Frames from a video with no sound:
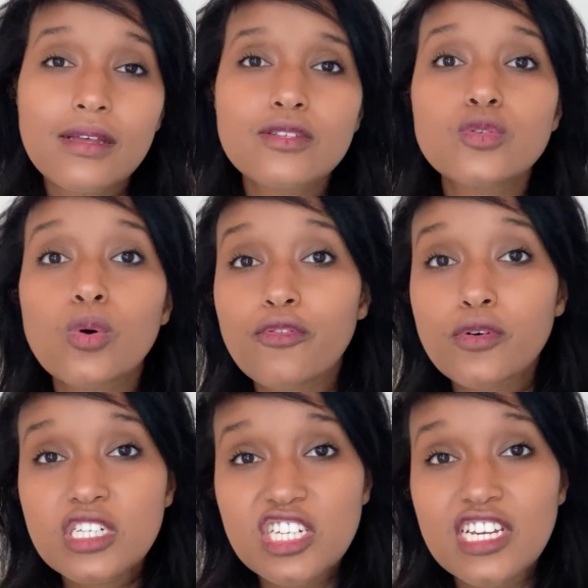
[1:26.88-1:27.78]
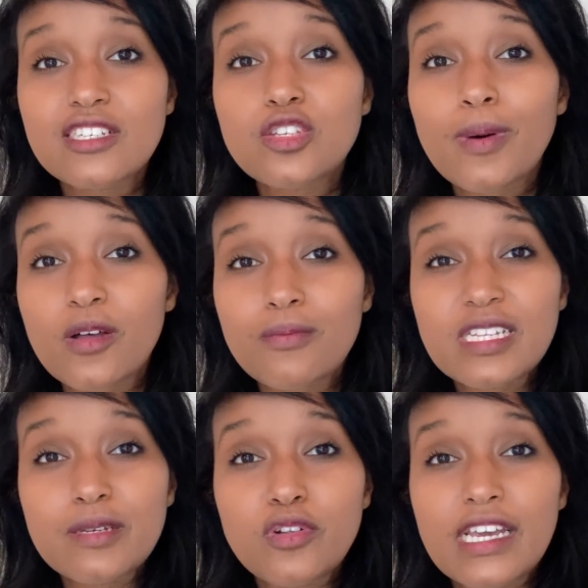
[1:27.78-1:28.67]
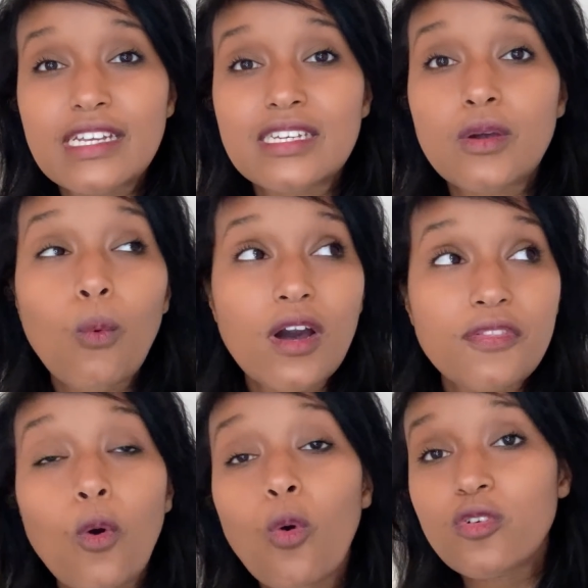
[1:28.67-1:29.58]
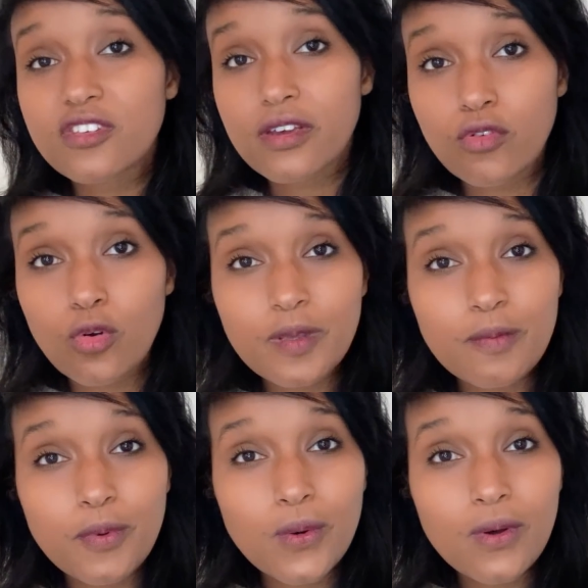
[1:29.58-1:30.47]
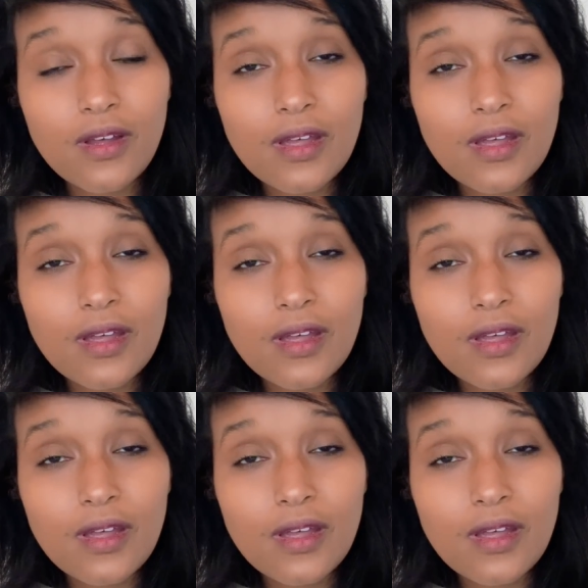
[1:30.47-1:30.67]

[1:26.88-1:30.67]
So 4D chess is about manipulating one or several people,